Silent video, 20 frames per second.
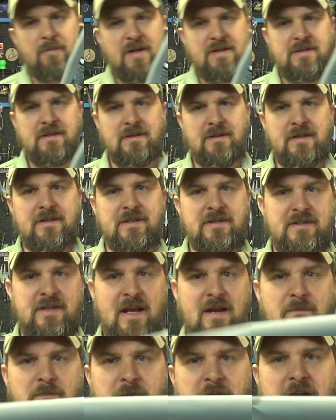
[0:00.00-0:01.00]
Basically the
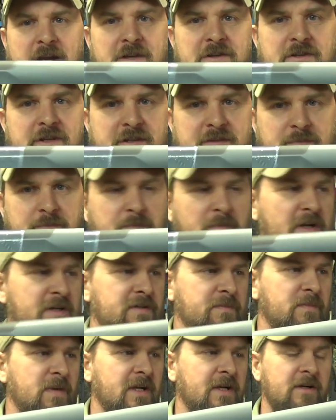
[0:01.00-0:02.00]
same thing, just
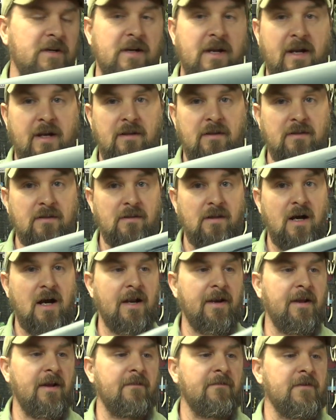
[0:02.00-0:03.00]
much bigger and a
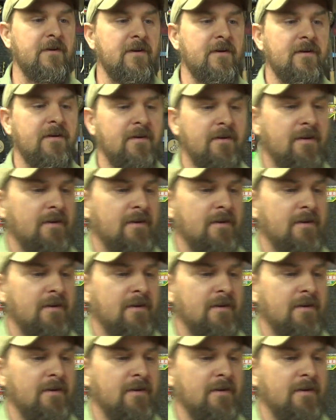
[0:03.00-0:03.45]
lot heavier.